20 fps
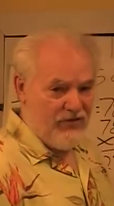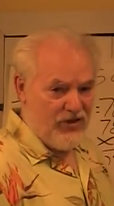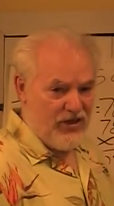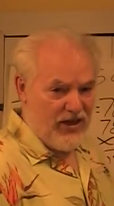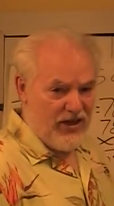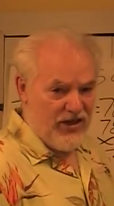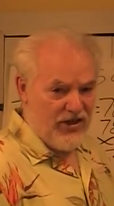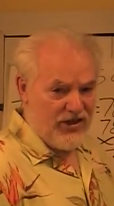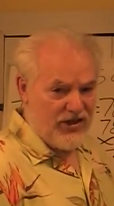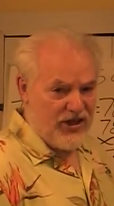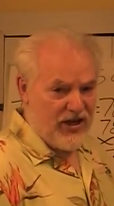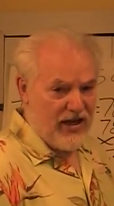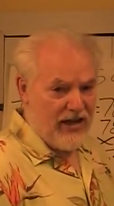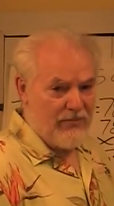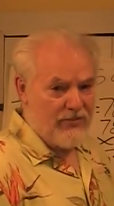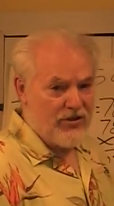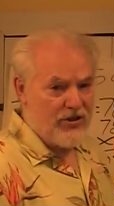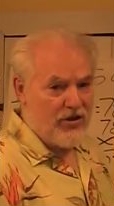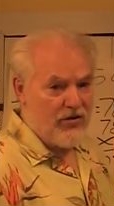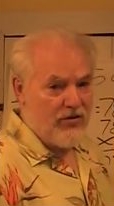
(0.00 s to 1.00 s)
deed
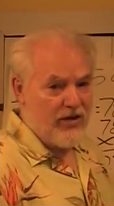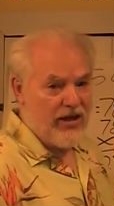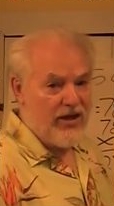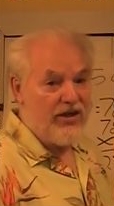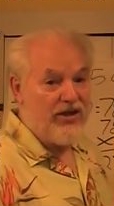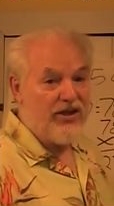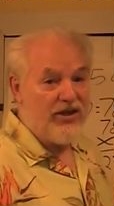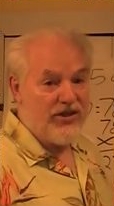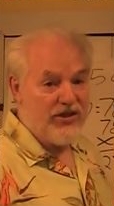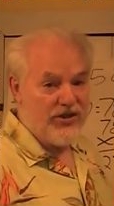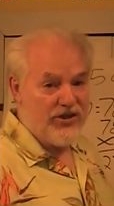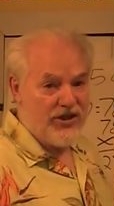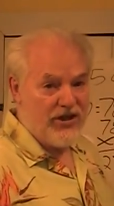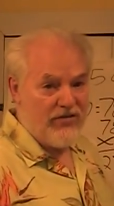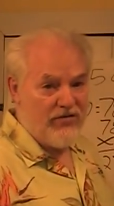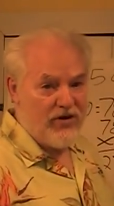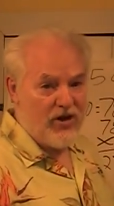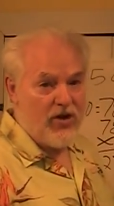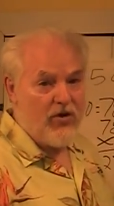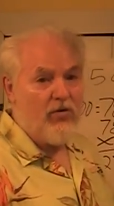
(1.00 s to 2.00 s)
stamps don't end in
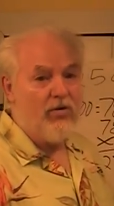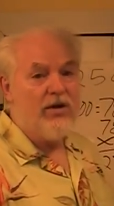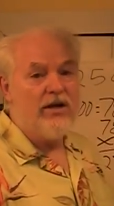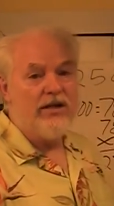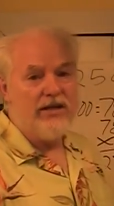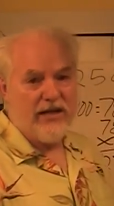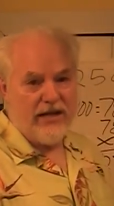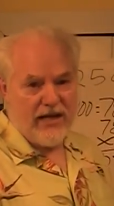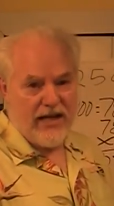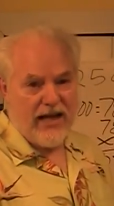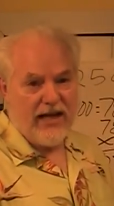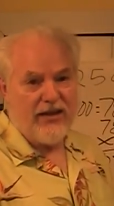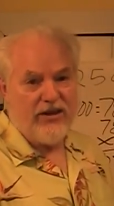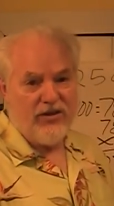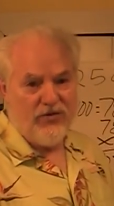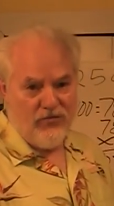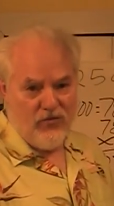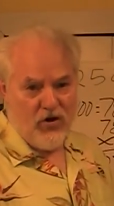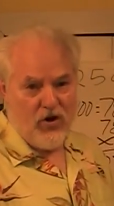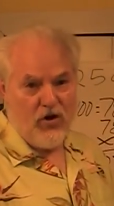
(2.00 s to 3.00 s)
0, you got
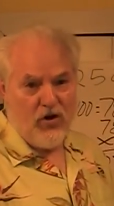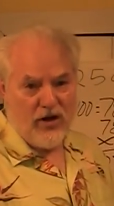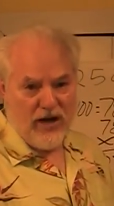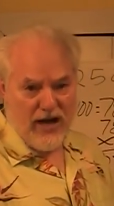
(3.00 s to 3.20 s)
the wrong